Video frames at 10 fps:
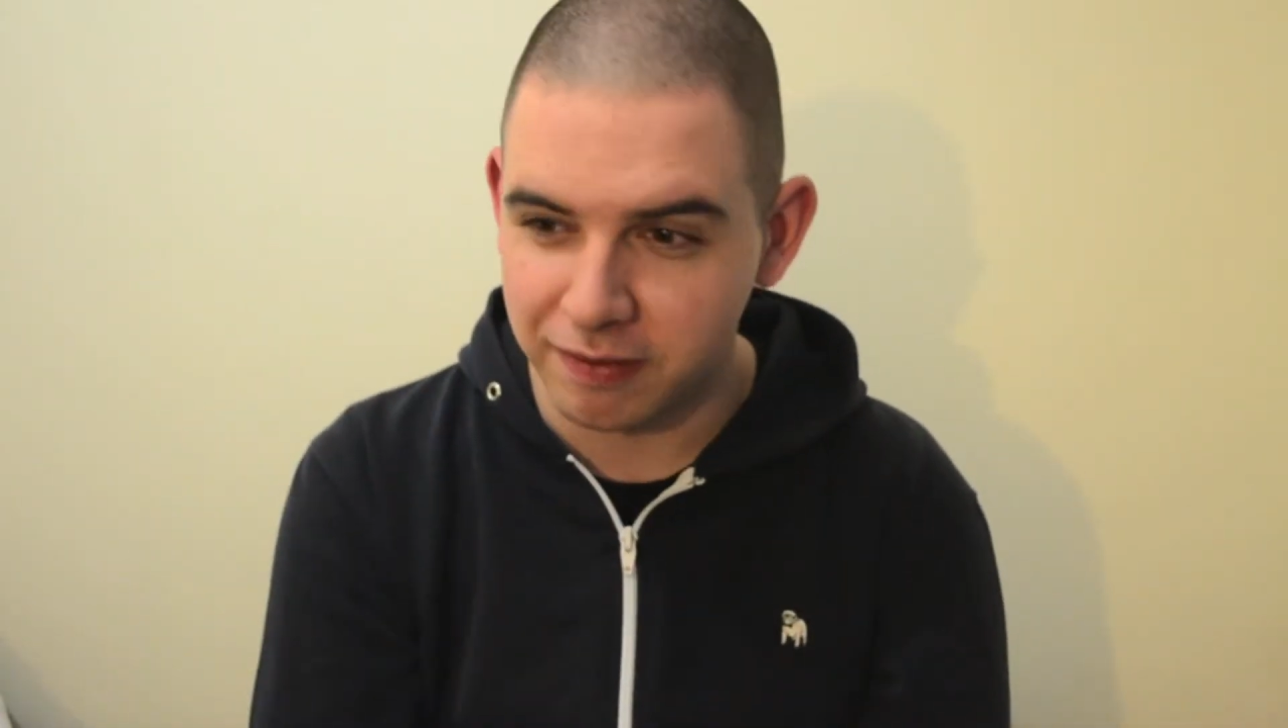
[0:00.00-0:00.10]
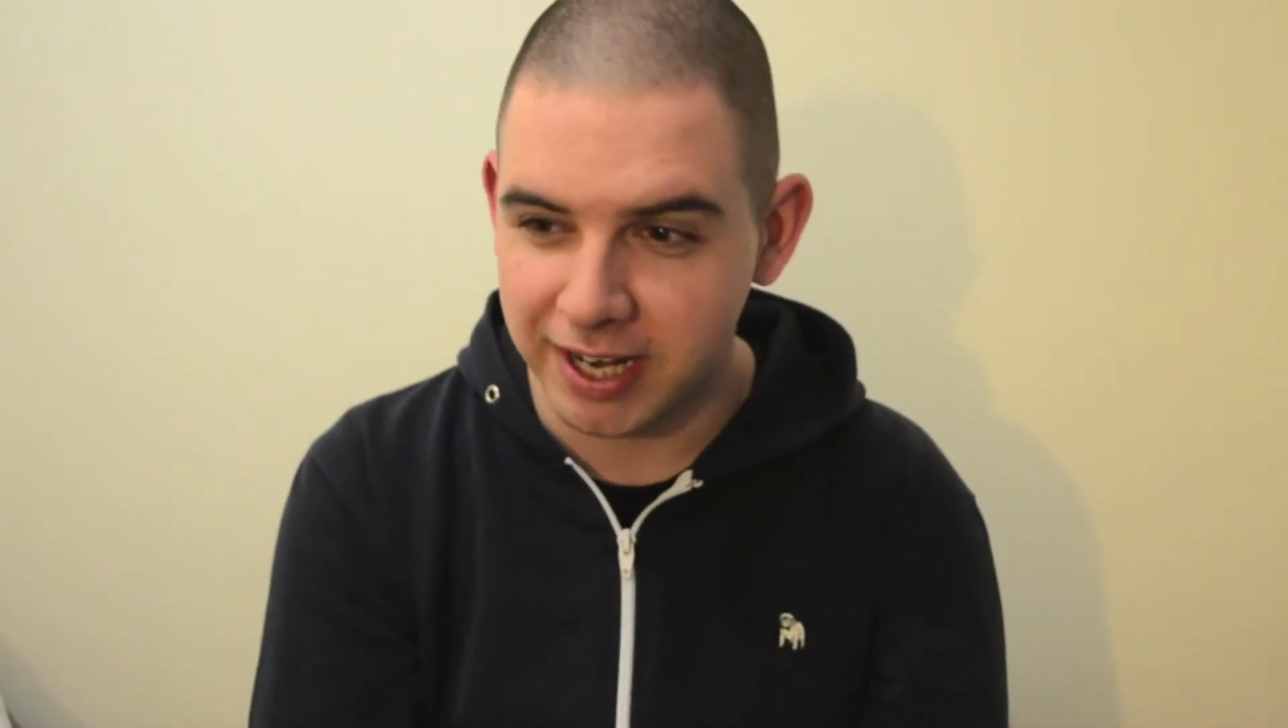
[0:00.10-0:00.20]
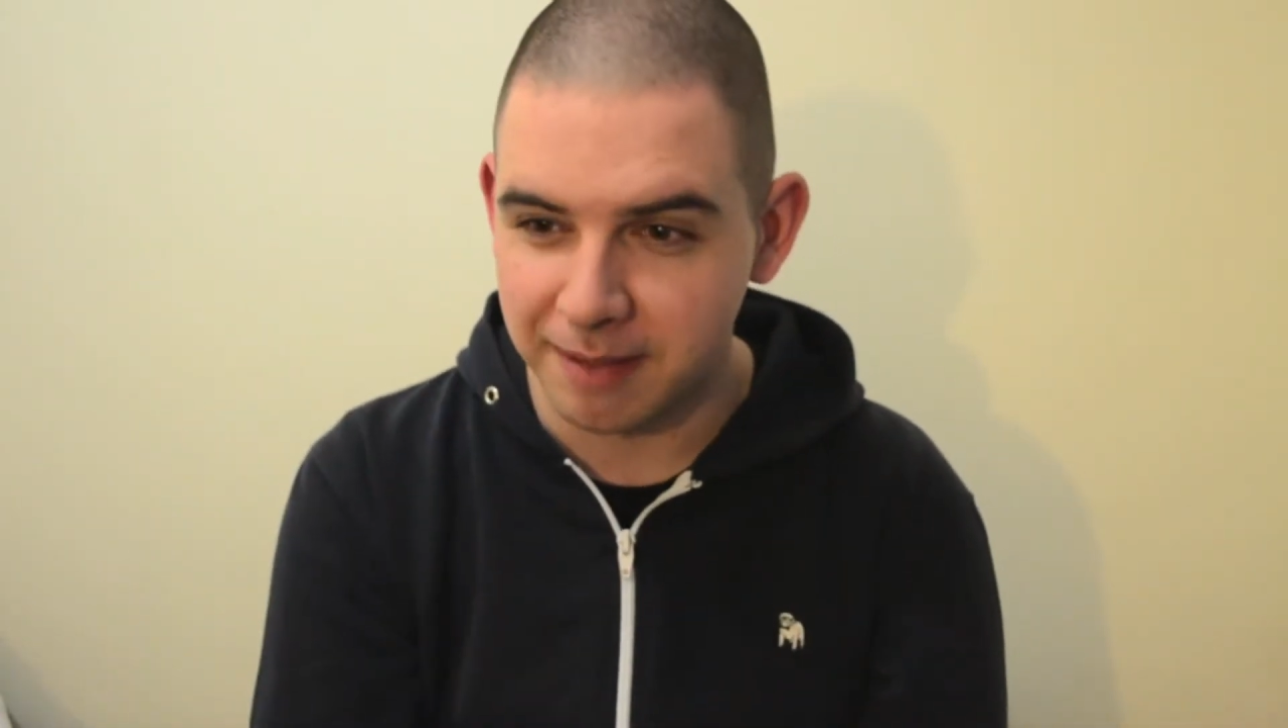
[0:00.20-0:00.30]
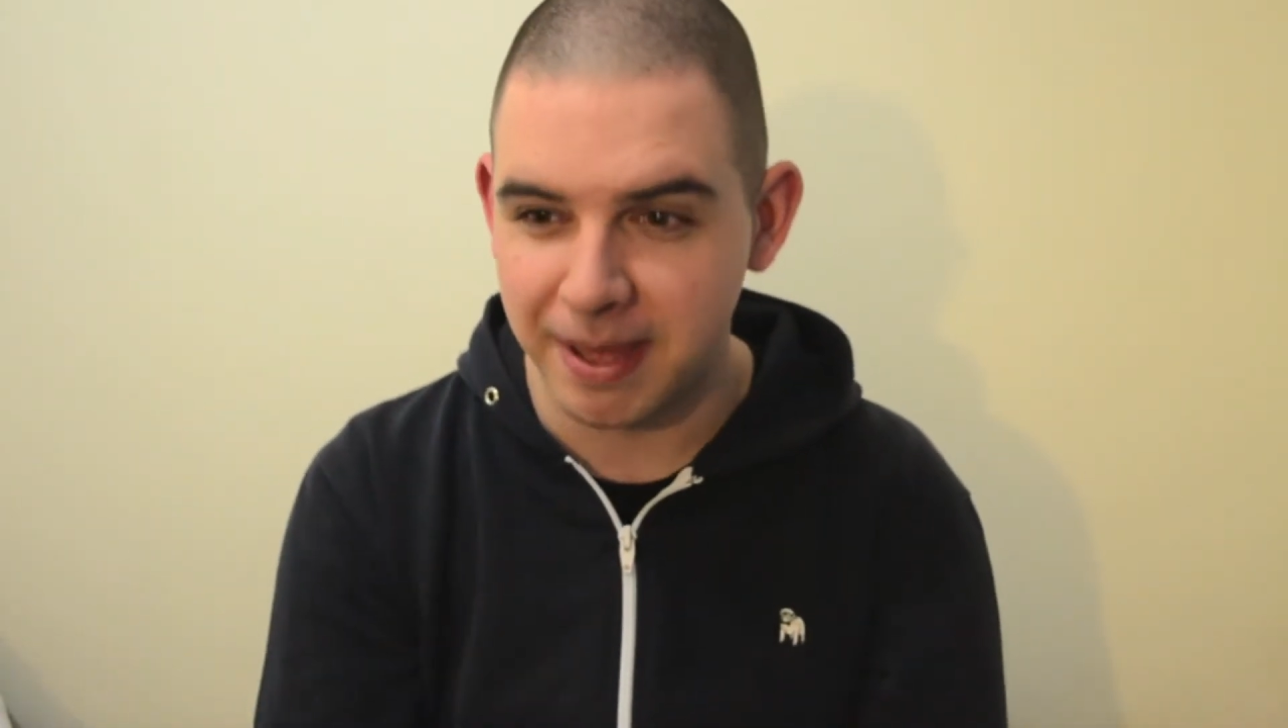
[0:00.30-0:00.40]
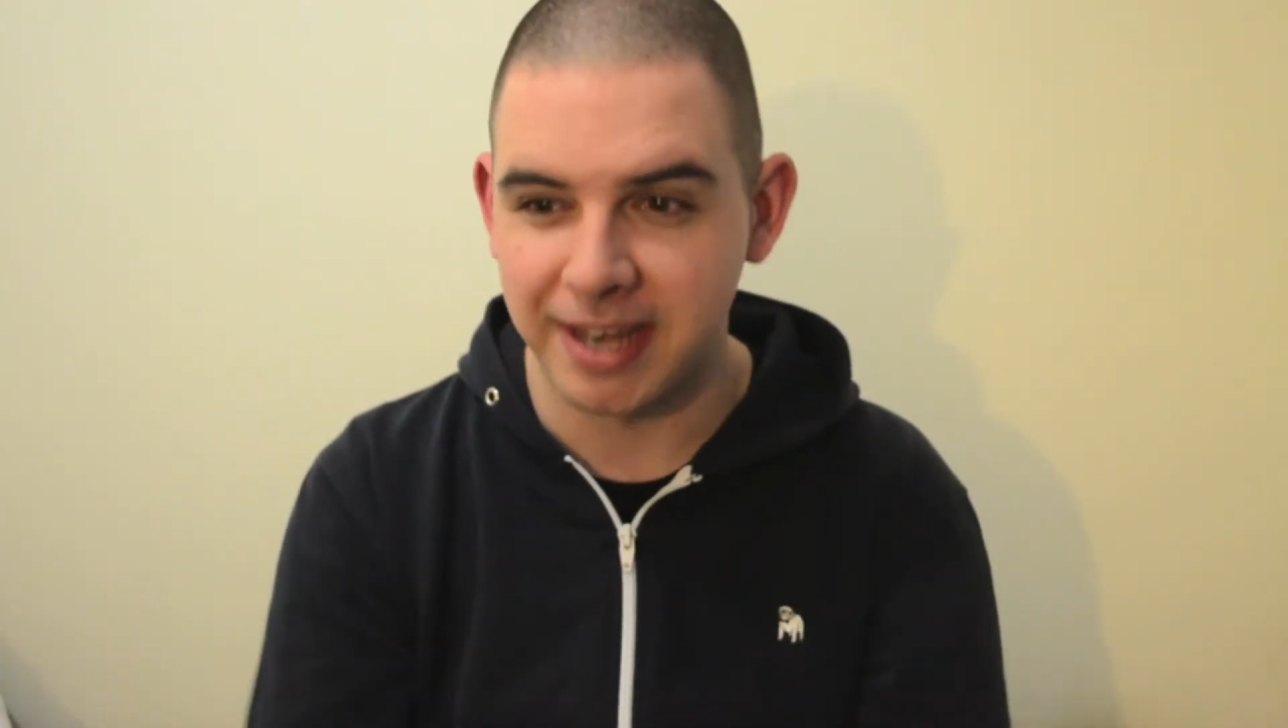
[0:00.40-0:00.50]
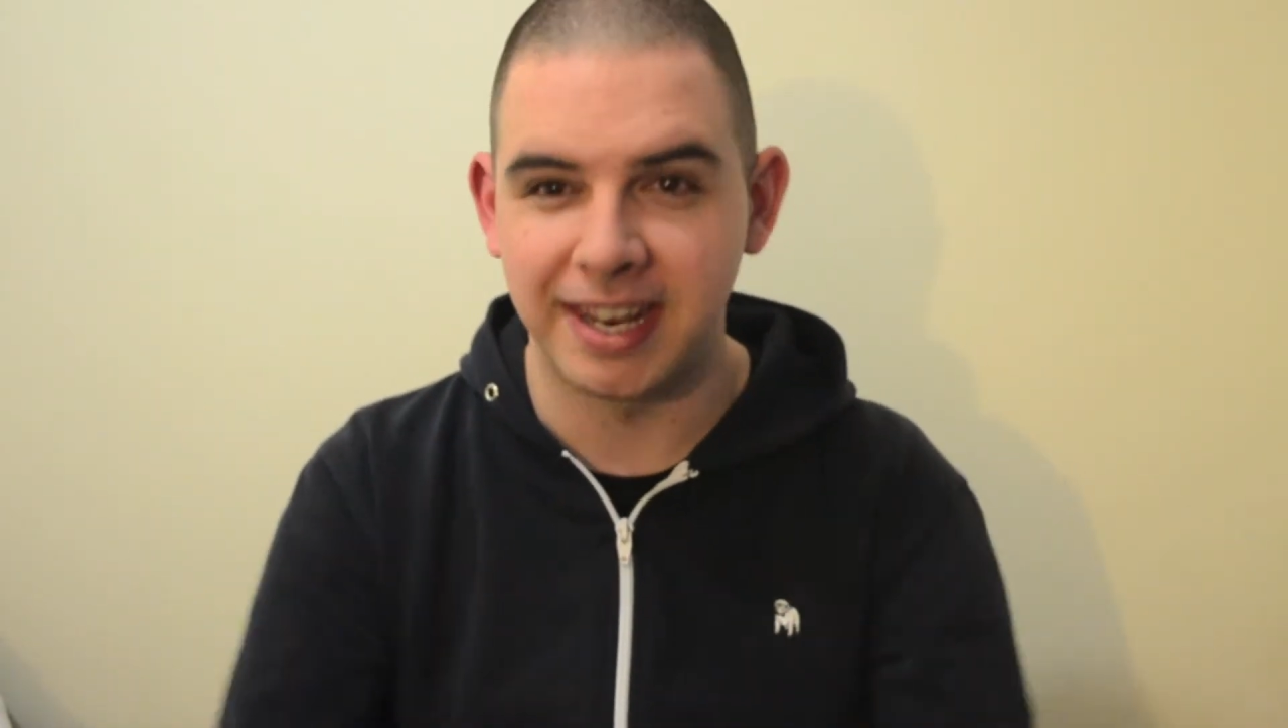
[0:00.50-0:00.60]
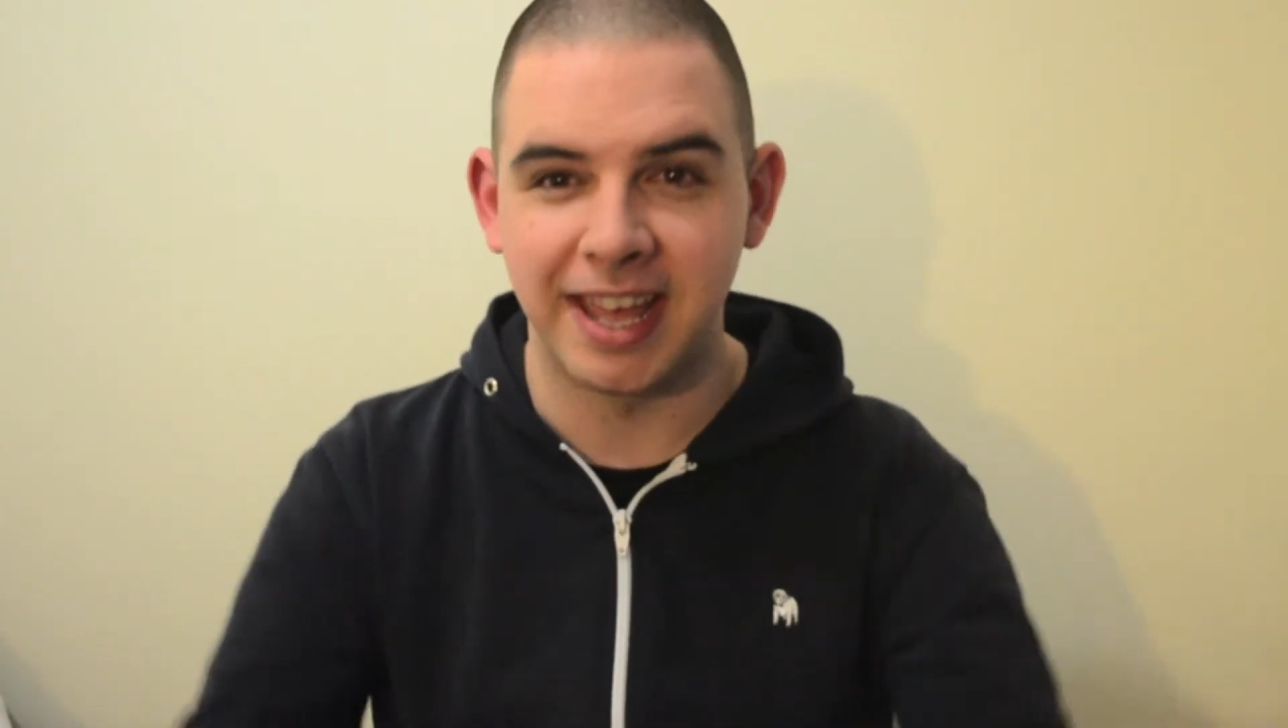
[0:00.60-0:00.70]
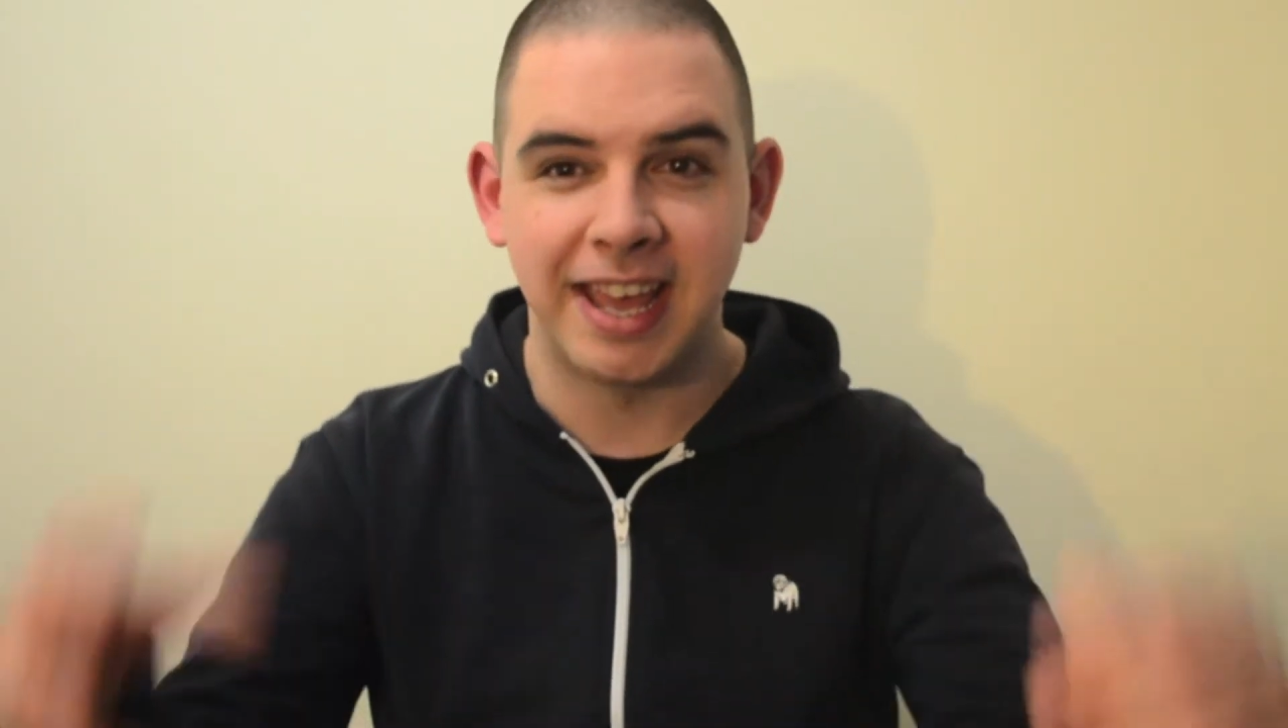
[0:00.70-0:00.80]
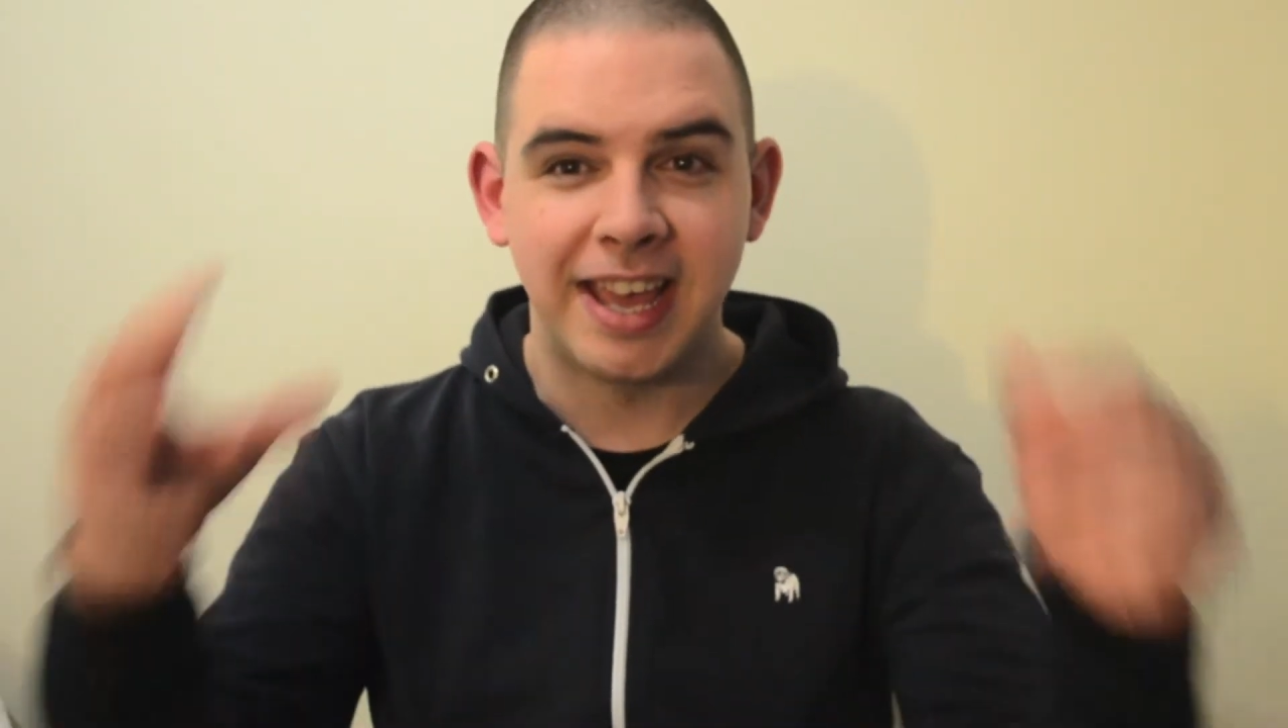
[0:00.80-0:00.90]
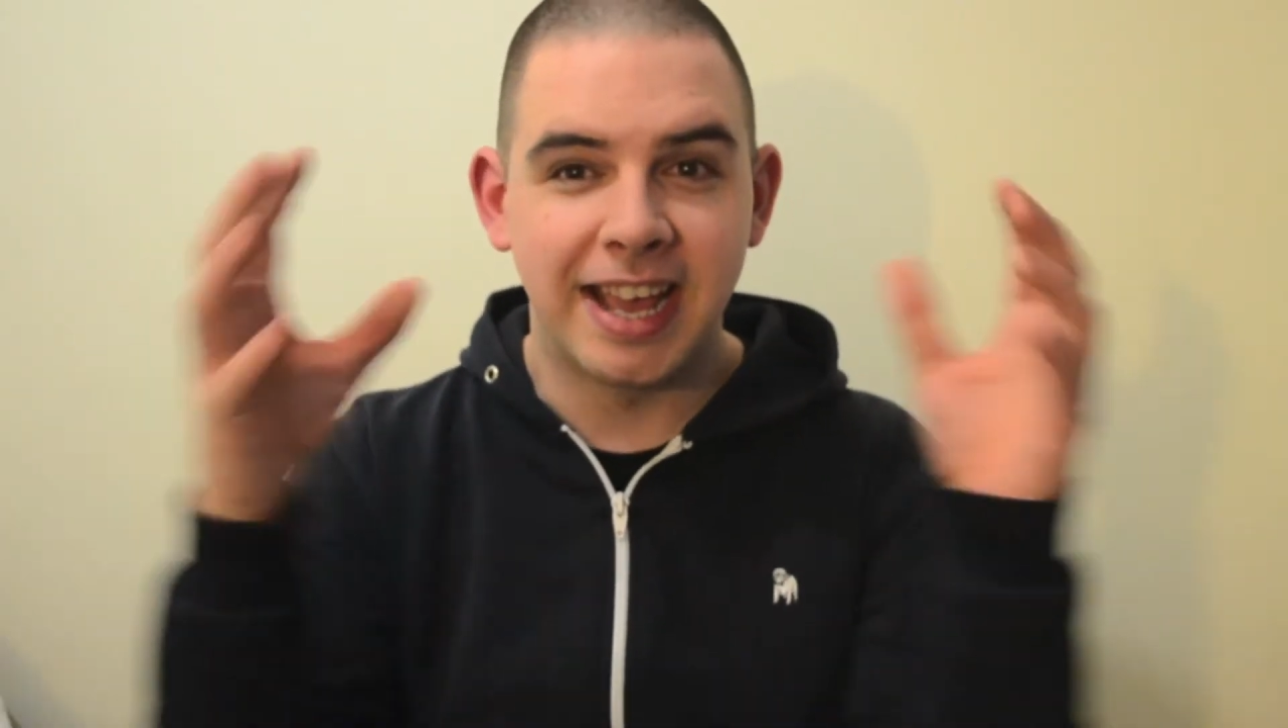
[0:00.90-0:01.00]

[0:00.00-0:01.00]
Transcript: recommend it.